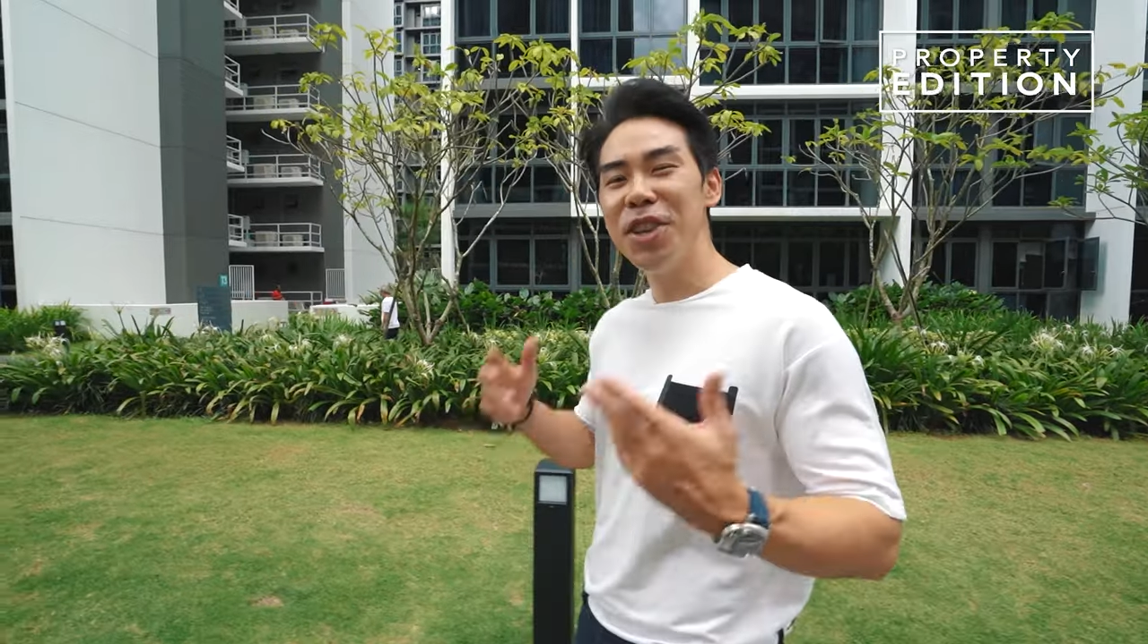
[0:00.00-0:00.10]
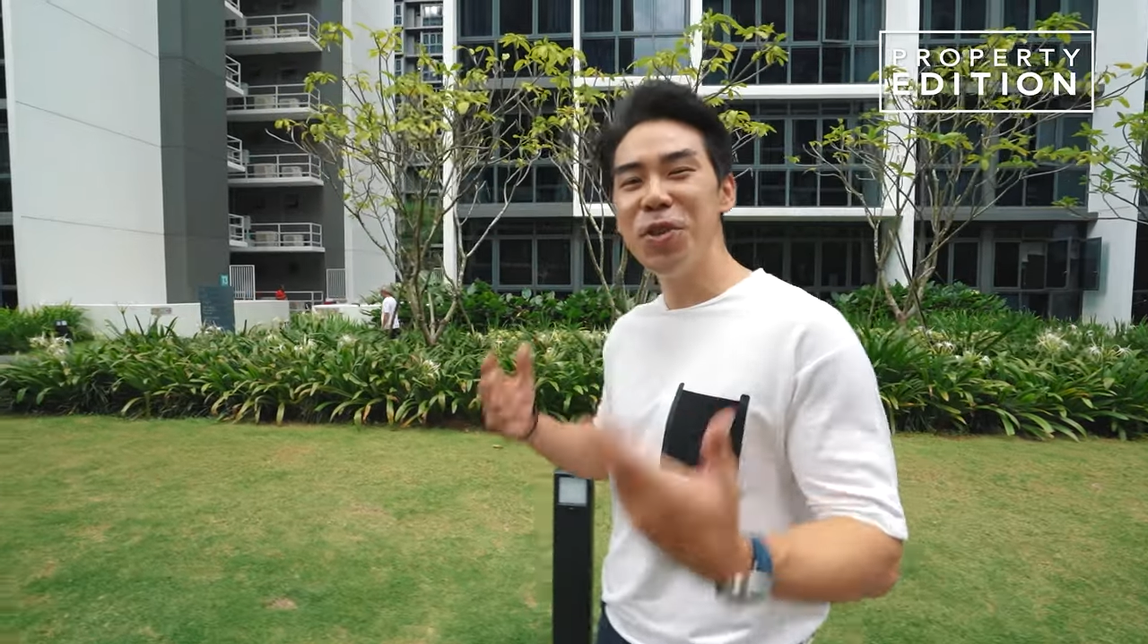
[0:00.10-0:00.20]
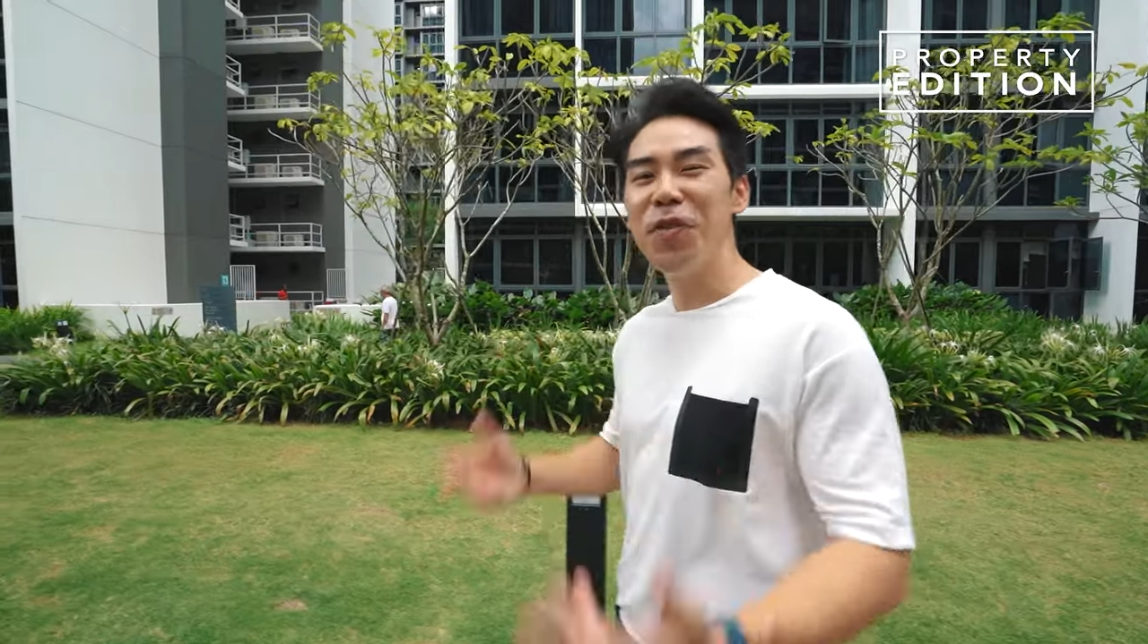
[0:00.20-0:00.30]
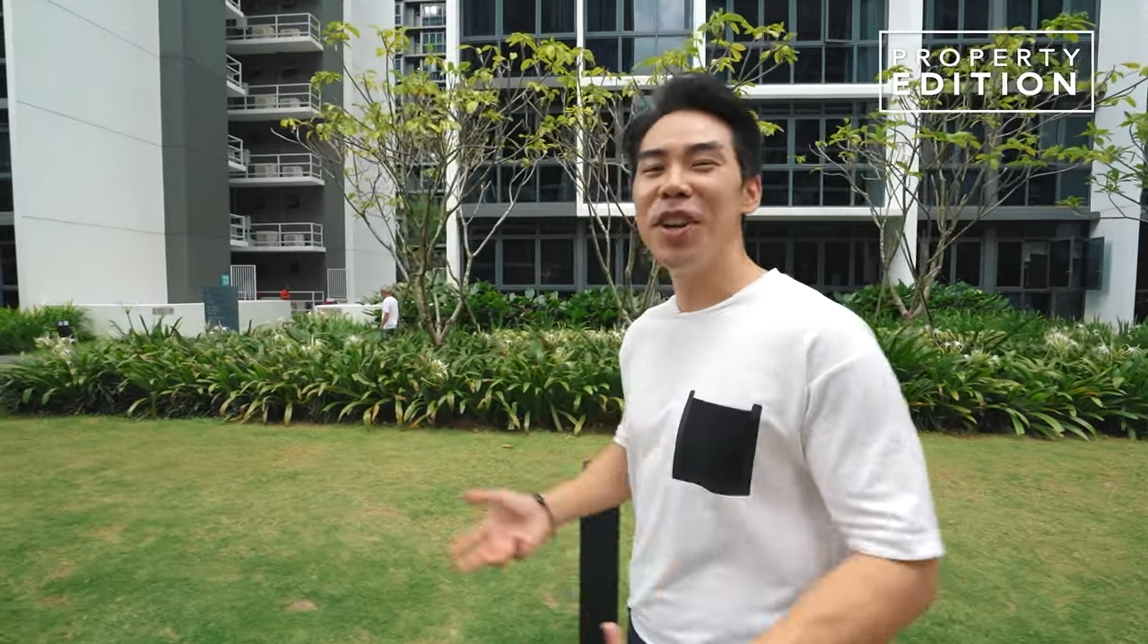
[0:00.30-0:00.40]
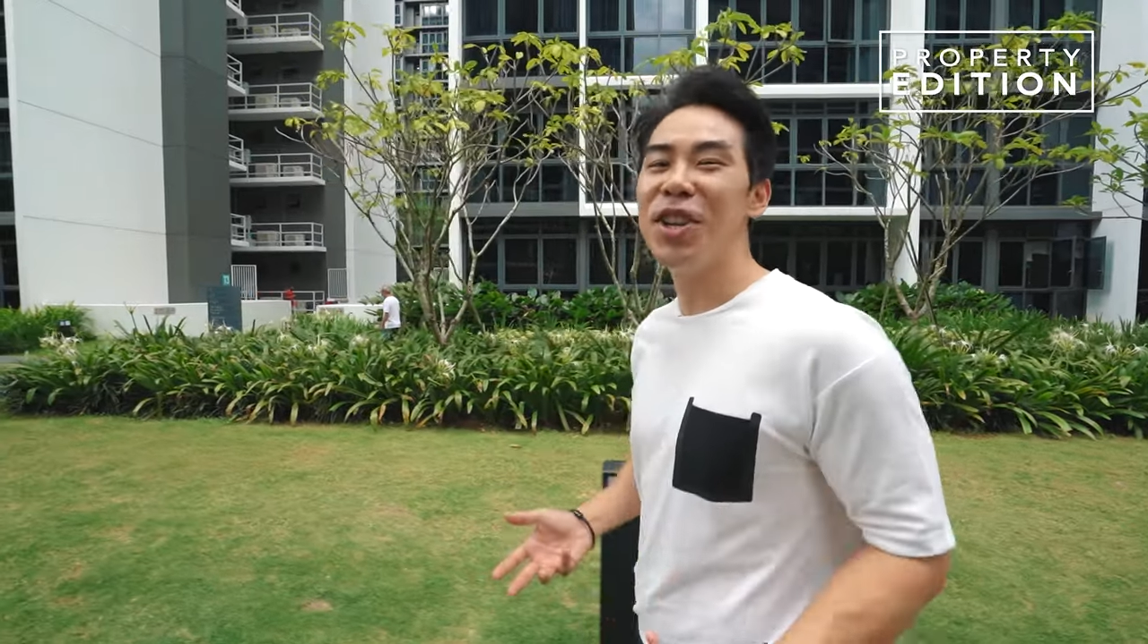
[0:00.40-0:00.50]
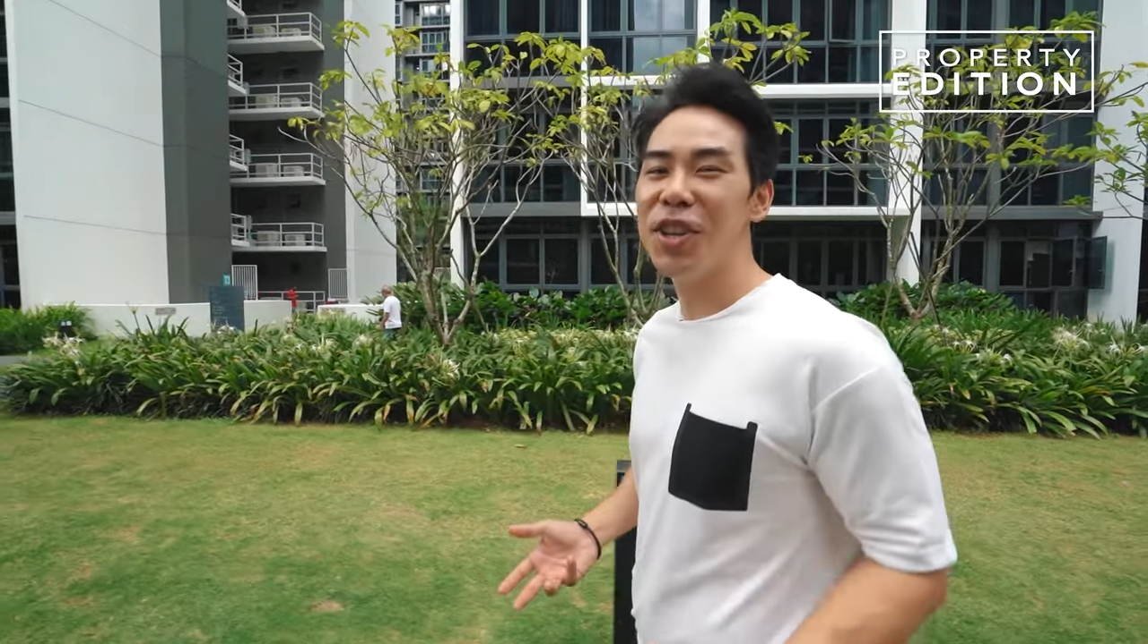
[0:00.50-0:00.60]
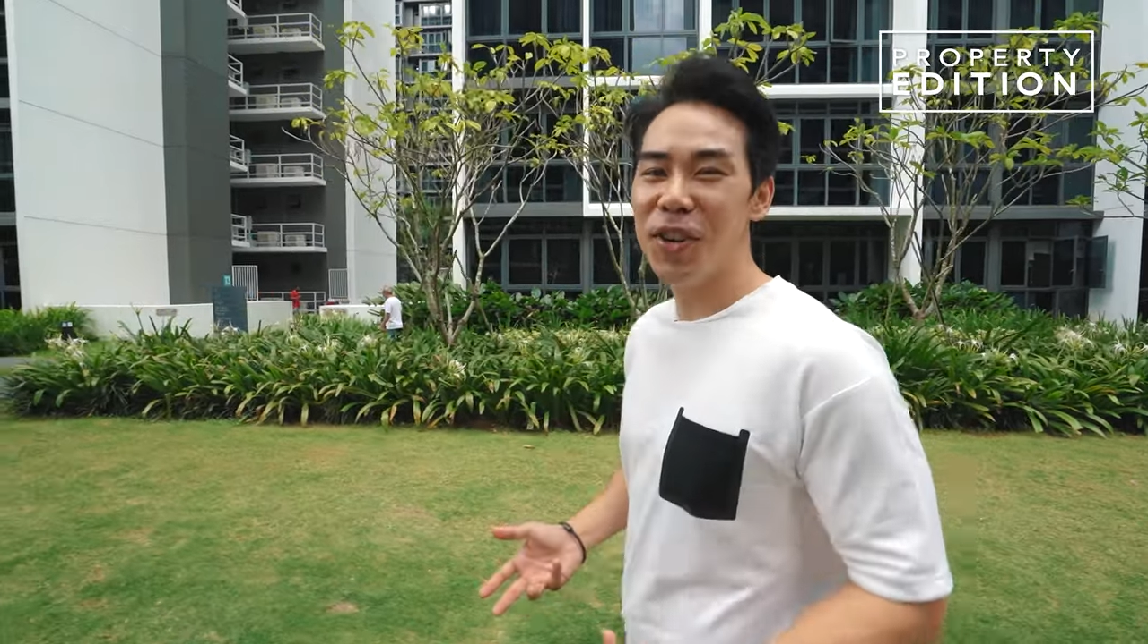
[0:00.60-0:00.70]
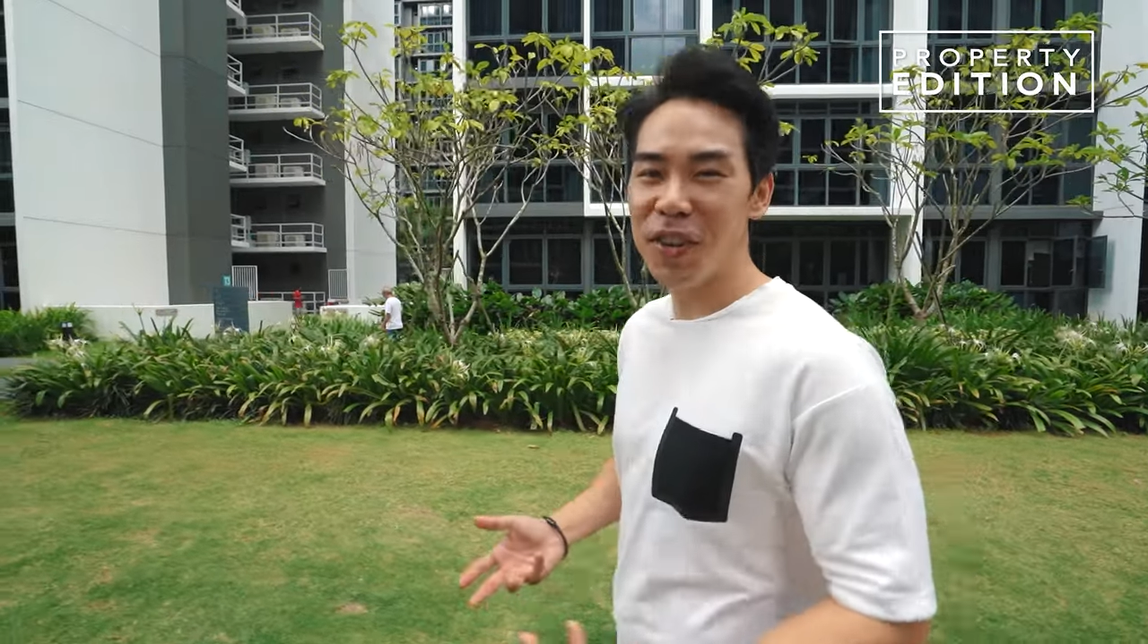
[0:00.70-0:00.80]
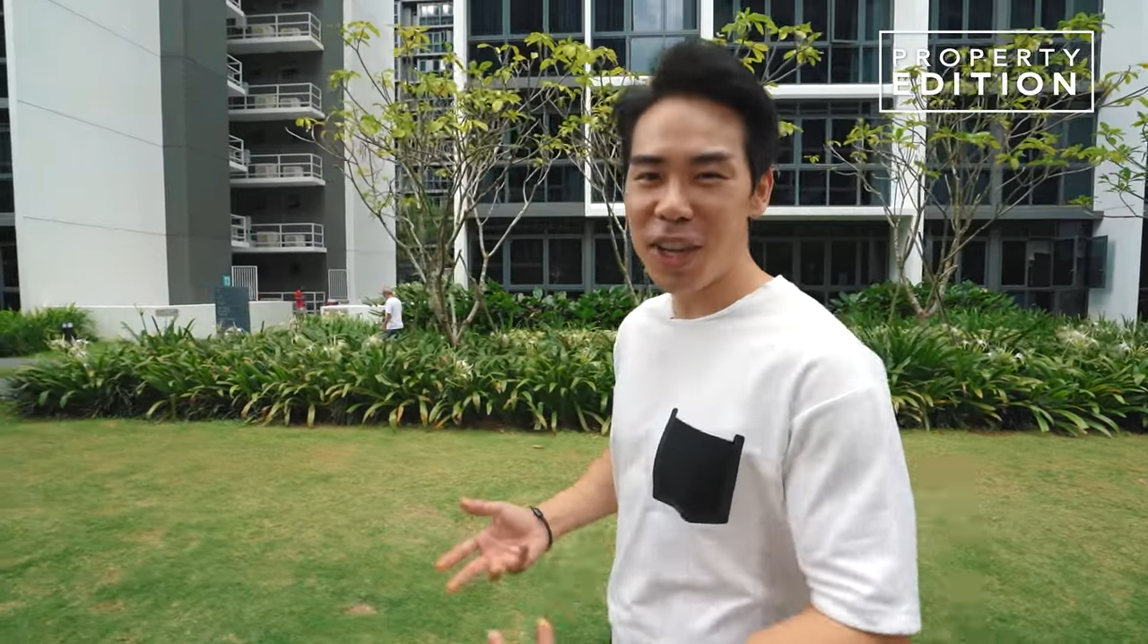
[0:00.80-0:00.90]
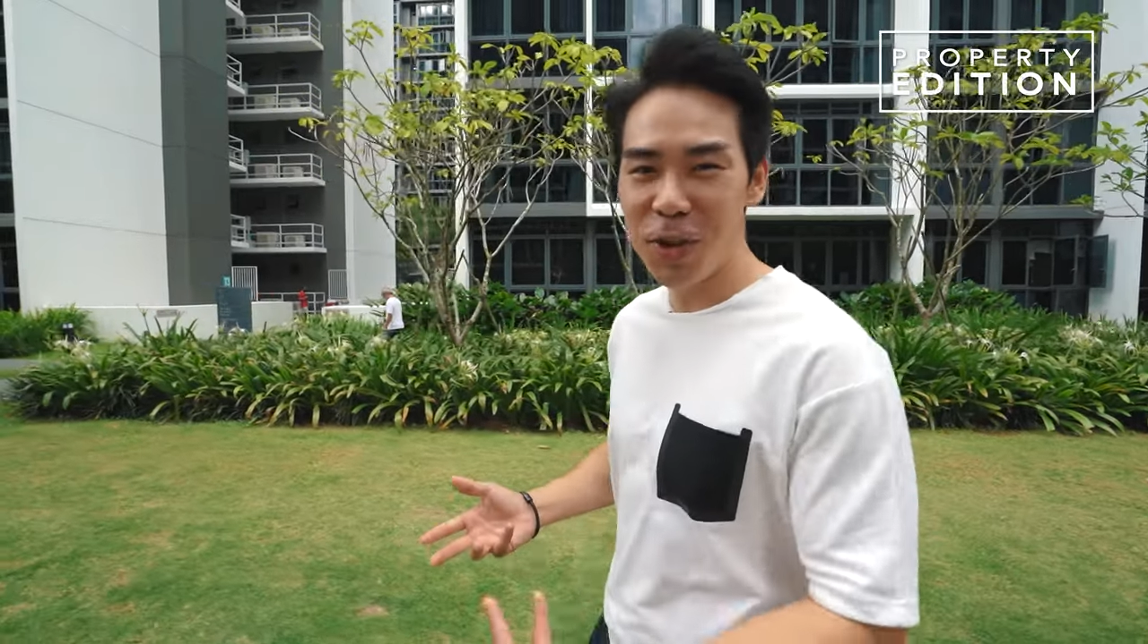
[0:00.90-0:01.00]

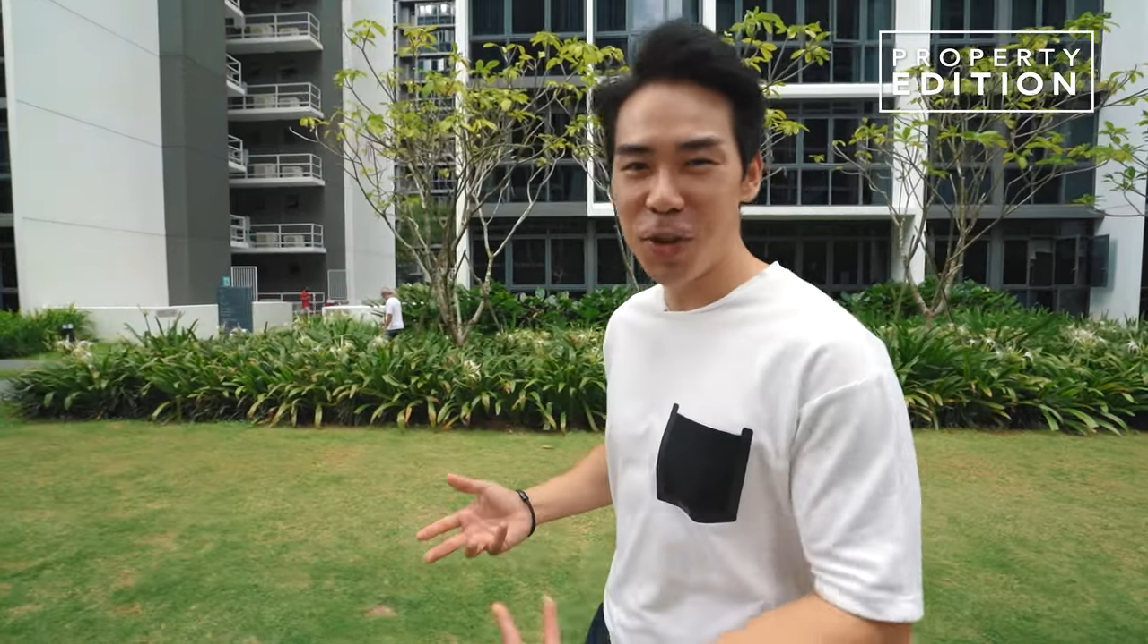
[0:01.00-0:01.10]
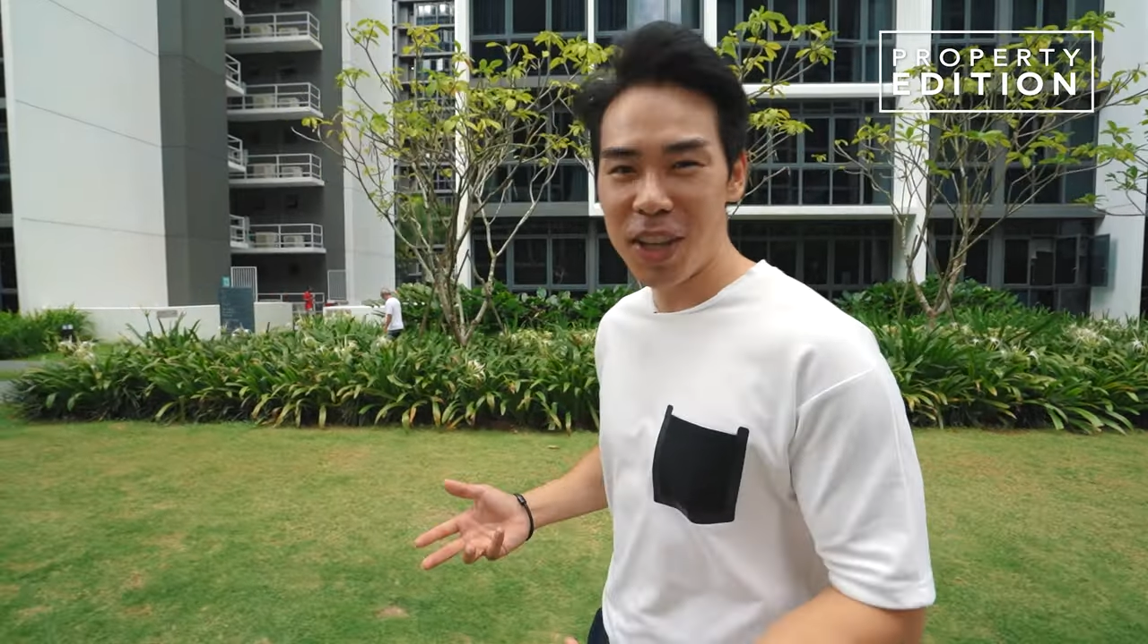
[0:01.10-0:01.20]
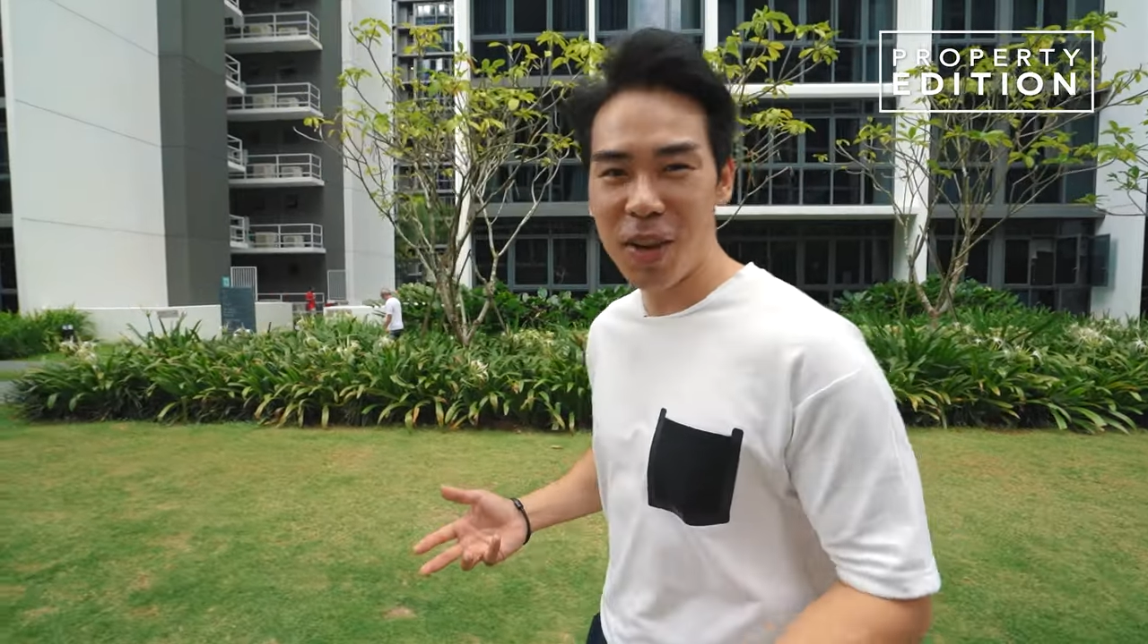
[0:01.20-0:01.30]
rejuvenation of the Yishun